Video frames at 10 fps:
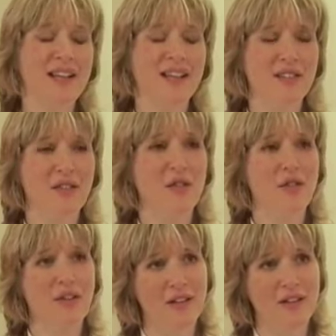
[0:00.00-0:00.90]
least
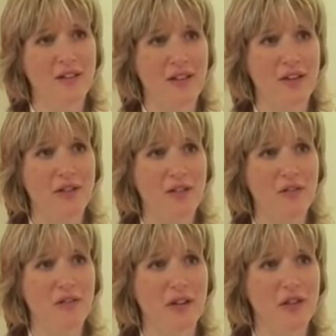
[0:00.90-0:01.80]
2/3 of their renal
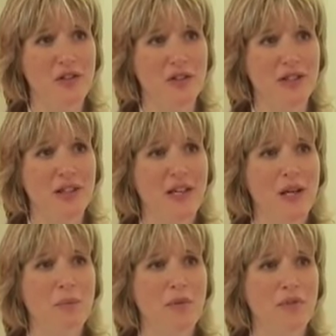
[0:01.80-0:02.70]
function
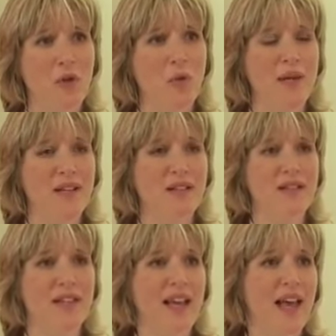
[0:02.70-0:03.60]
before we can
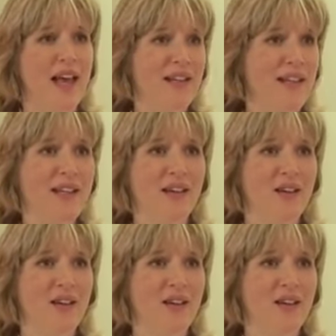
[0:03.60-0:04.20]
see any